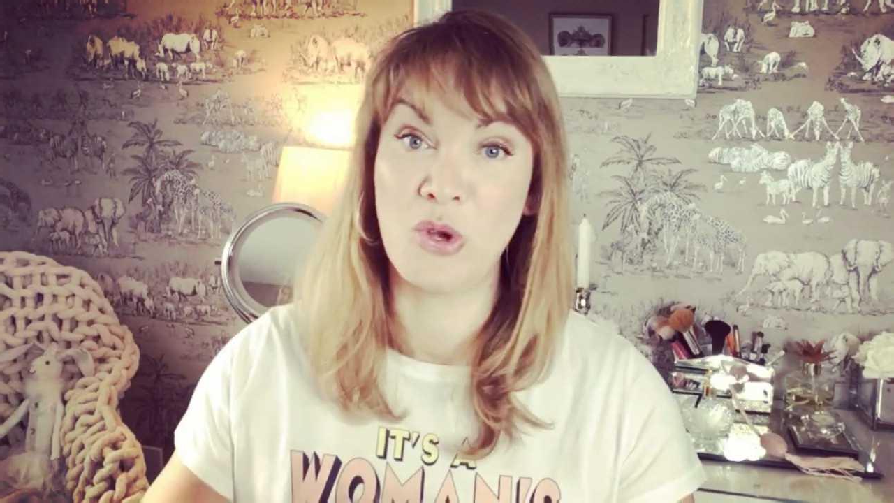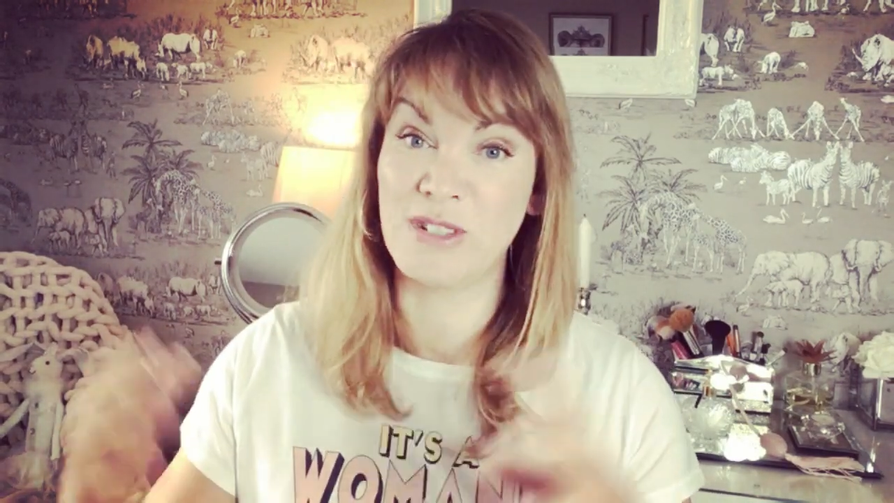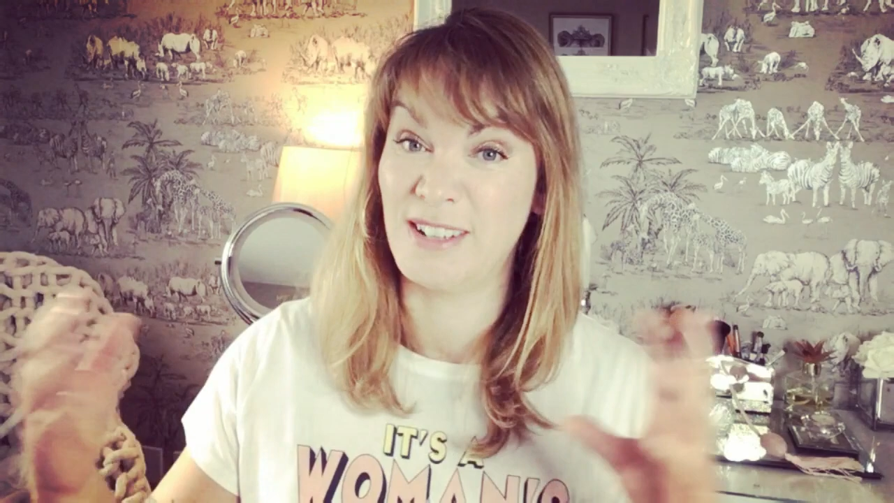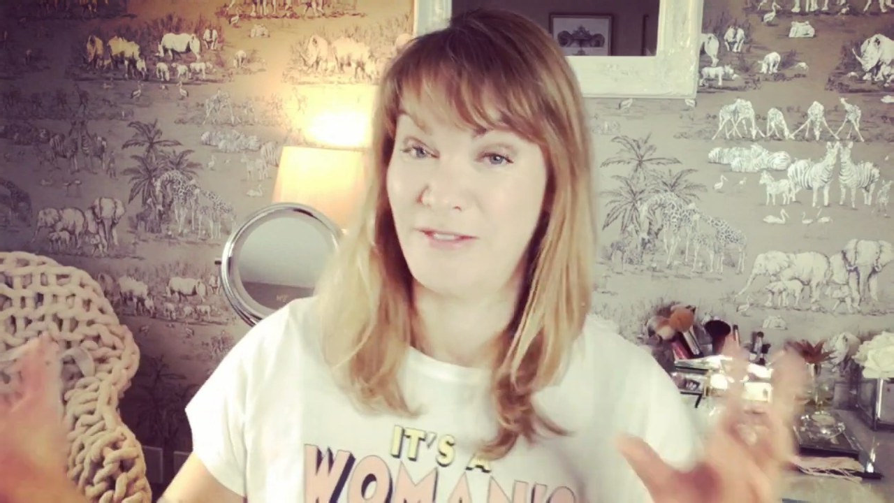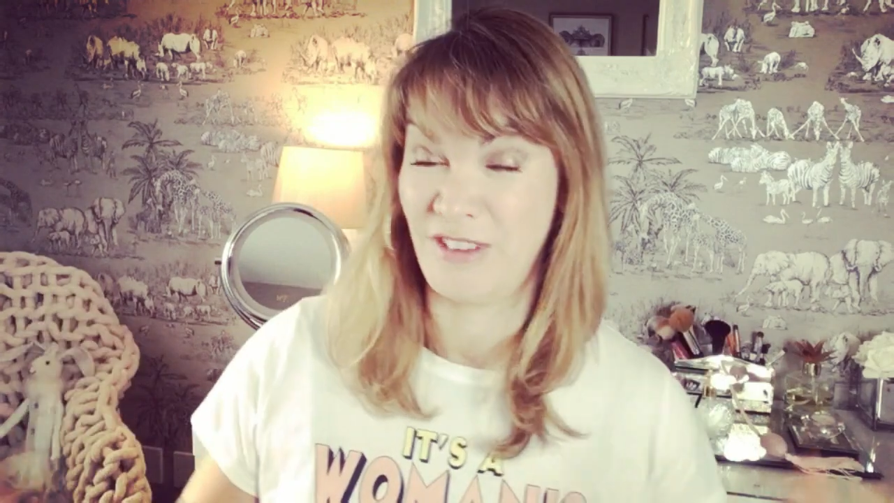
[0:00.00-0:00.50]

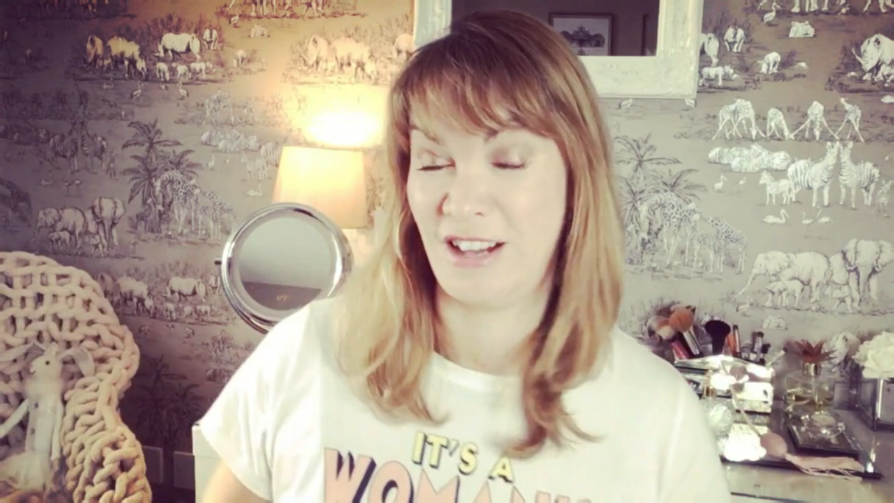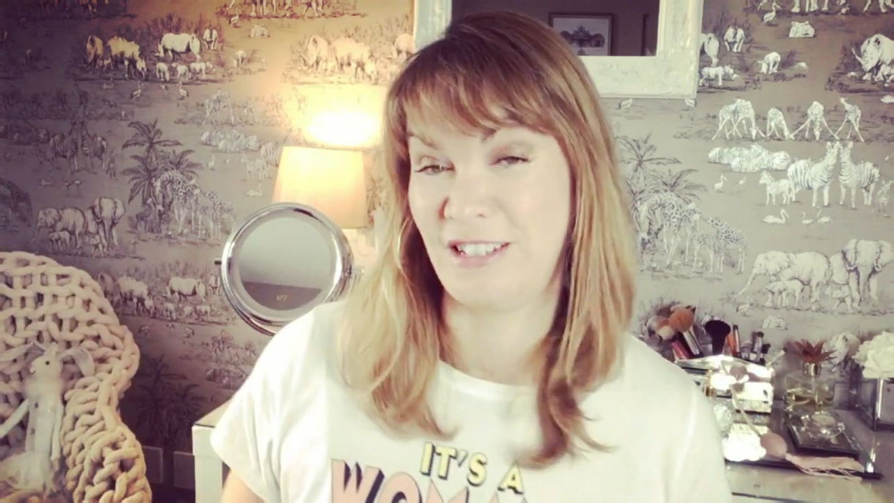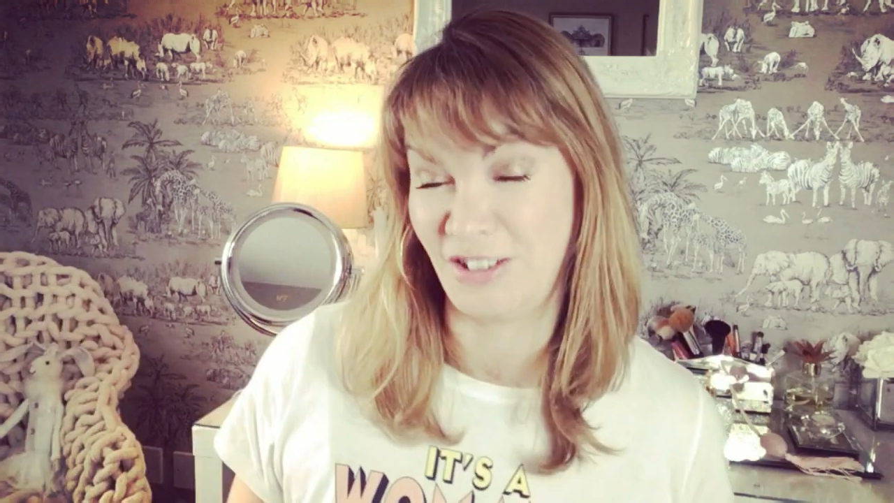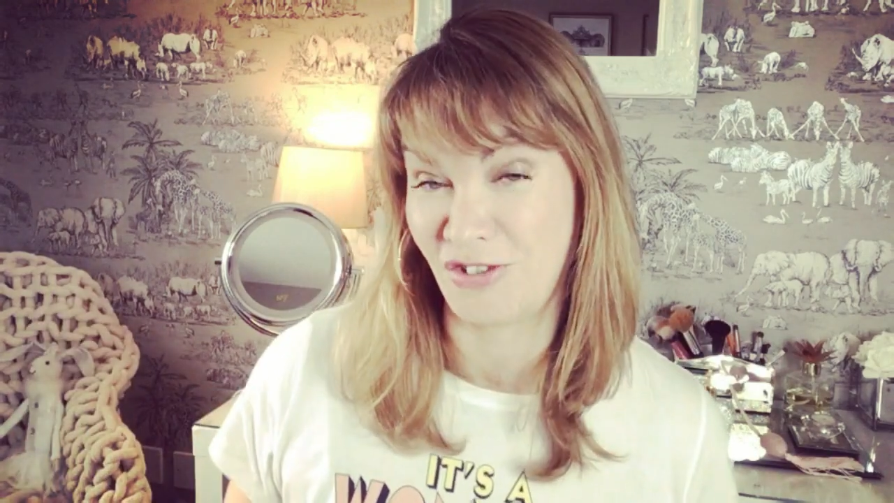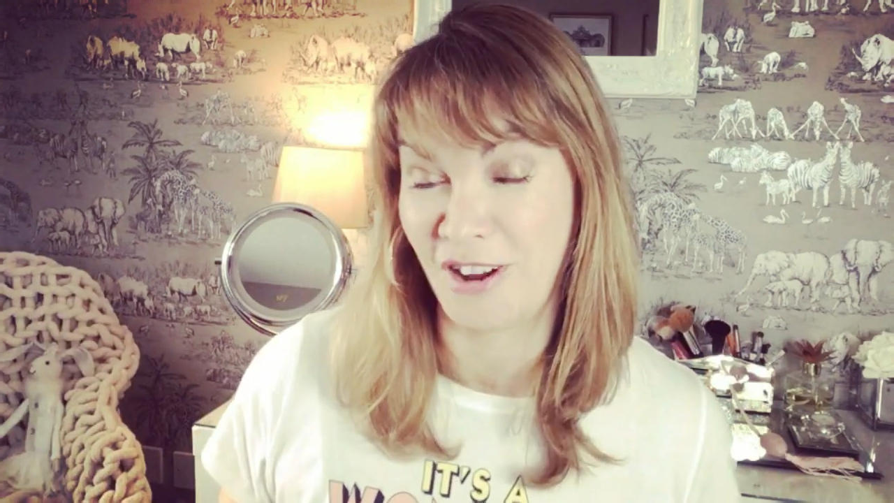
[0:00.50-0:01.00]
who's an
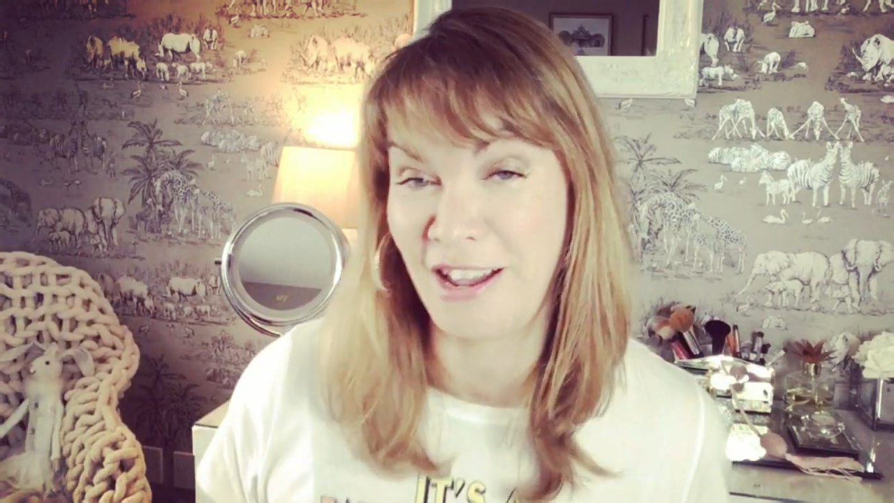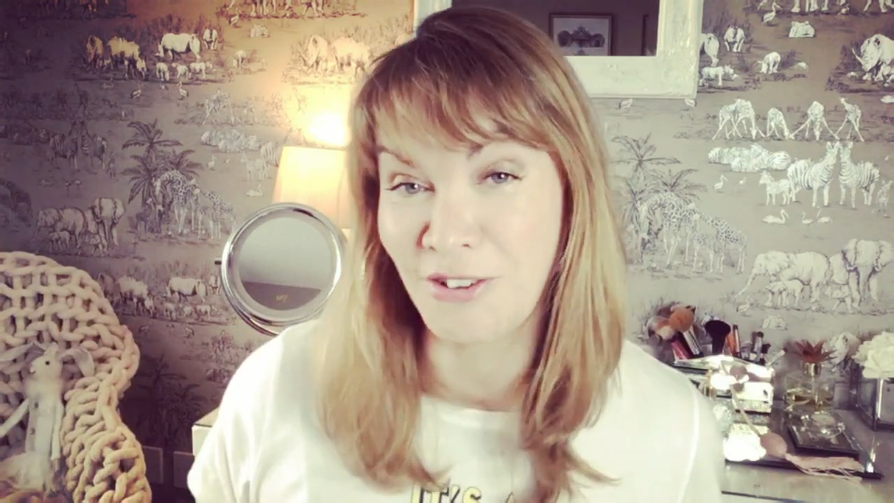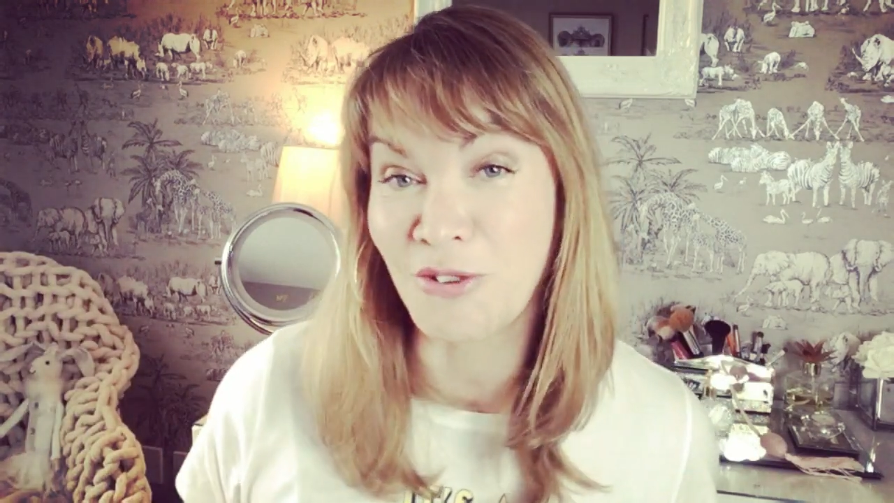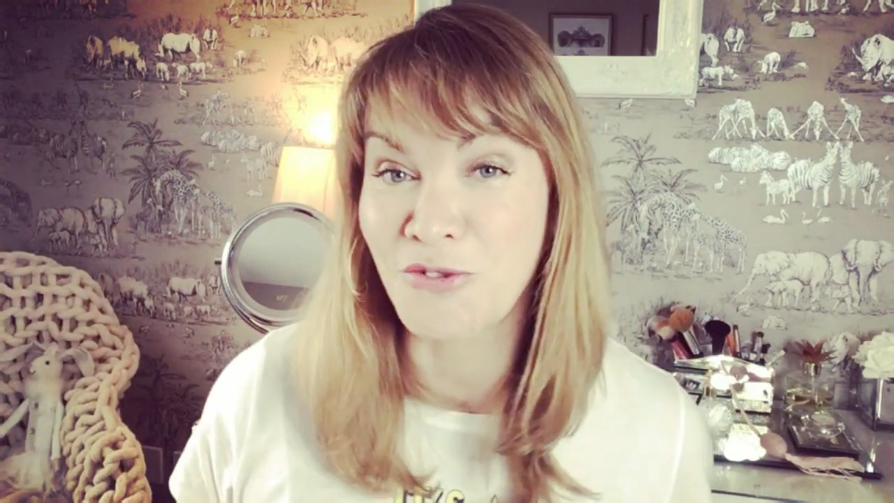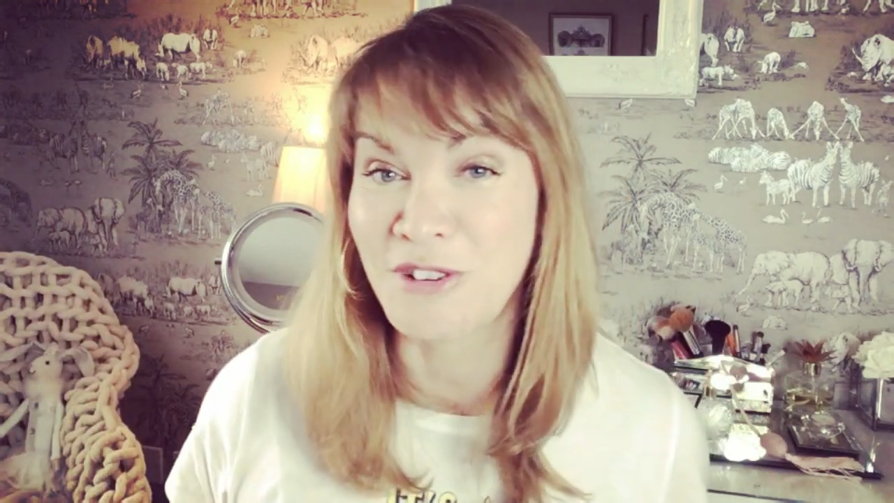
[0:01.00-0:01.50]
inverted
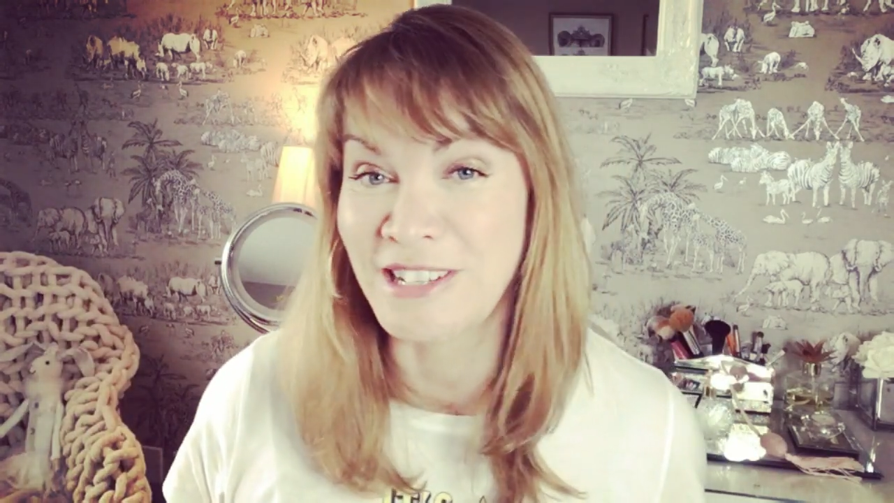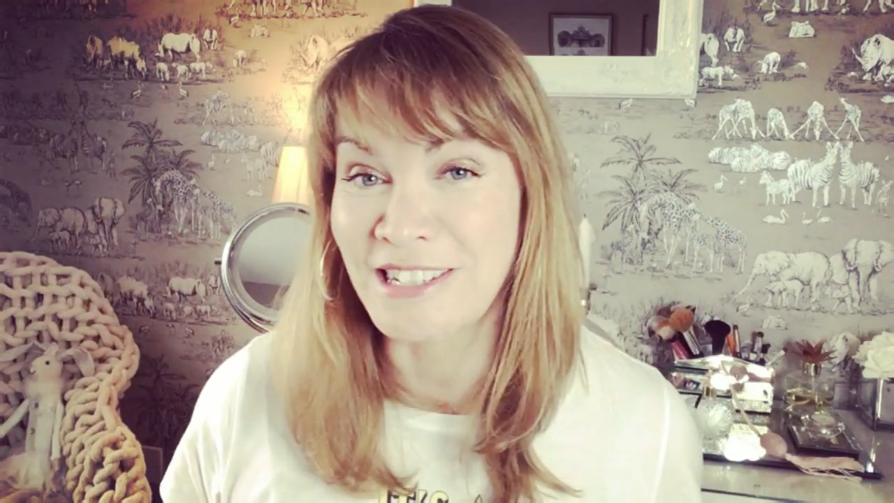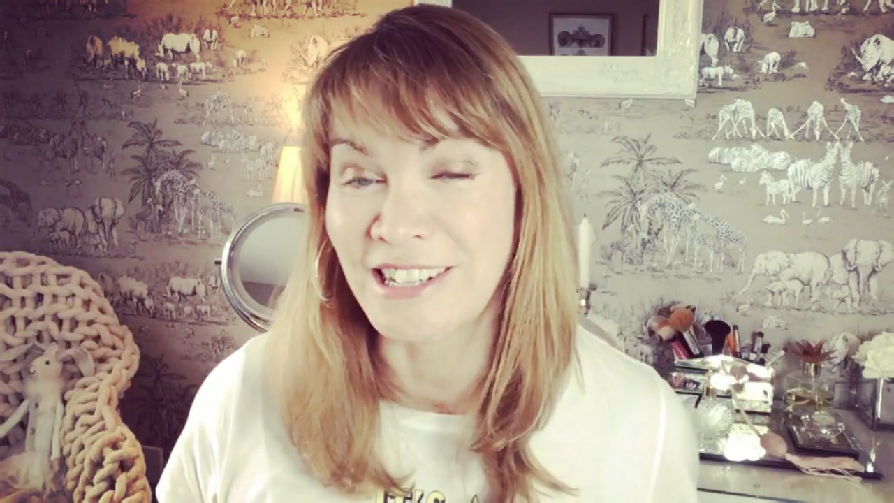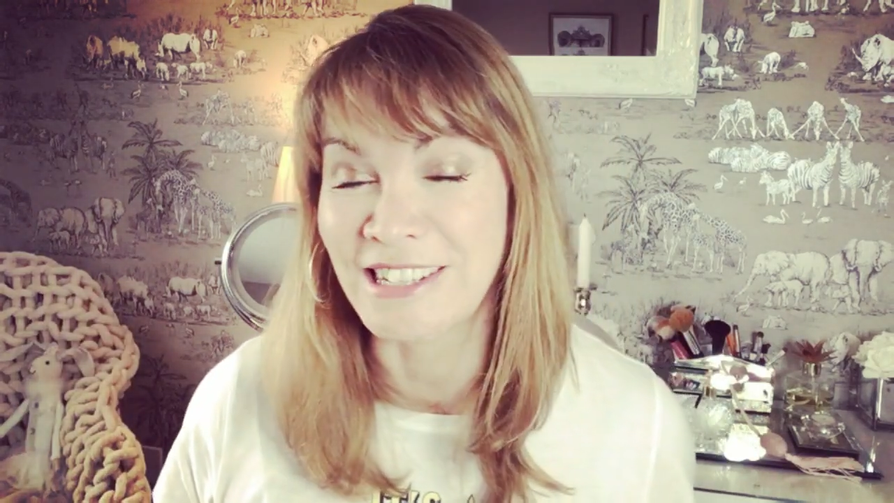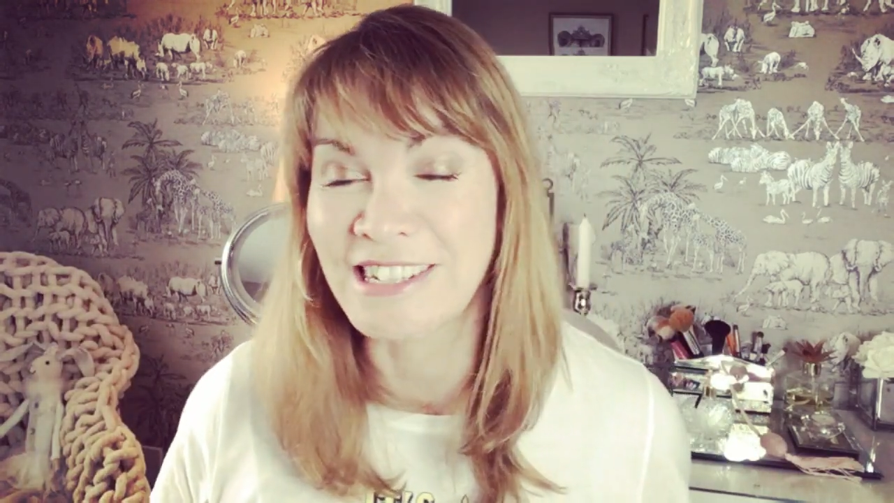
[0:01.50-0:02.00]
triangle, for
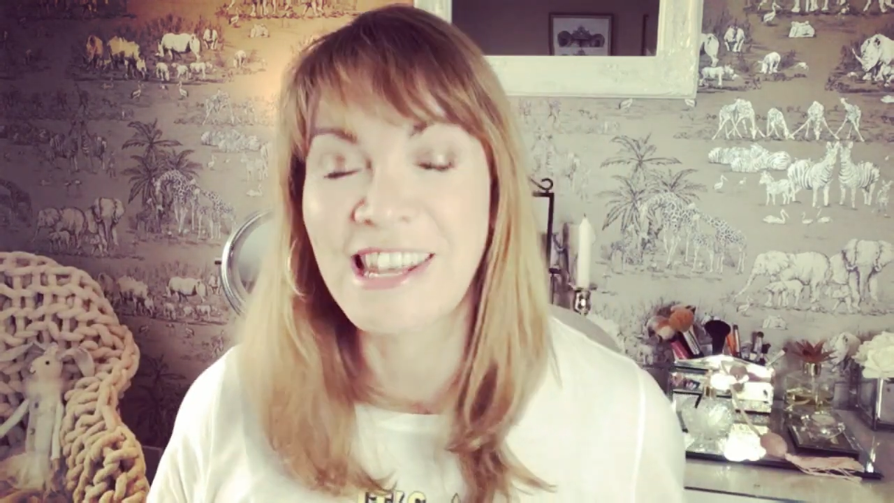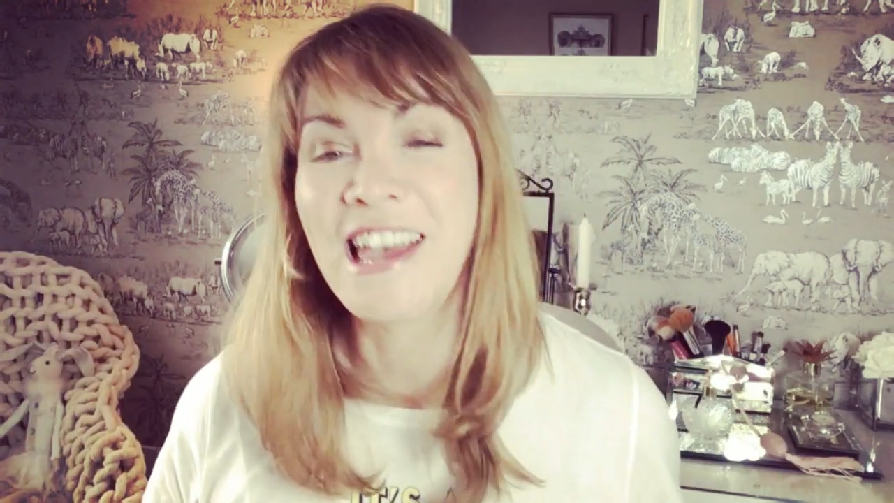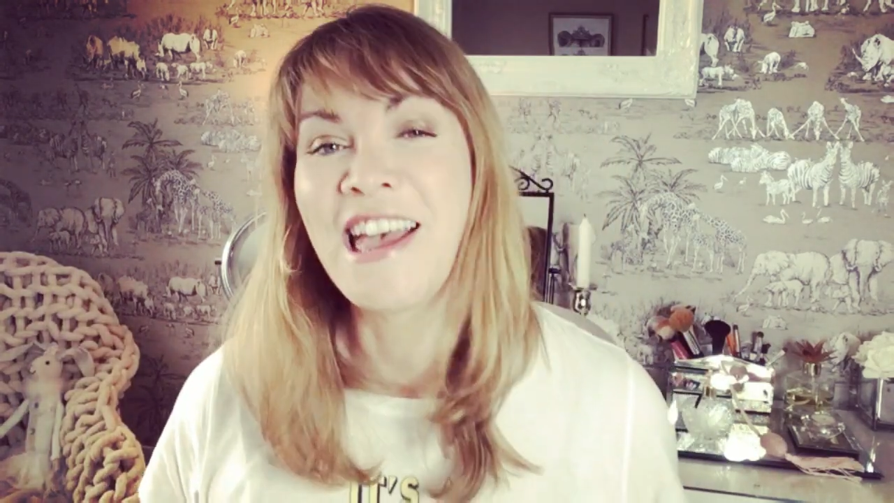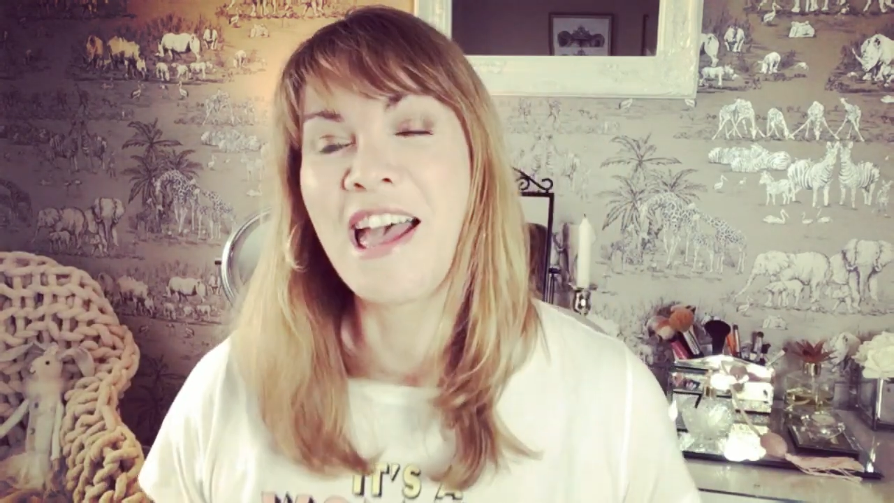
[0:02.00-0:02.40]
instance.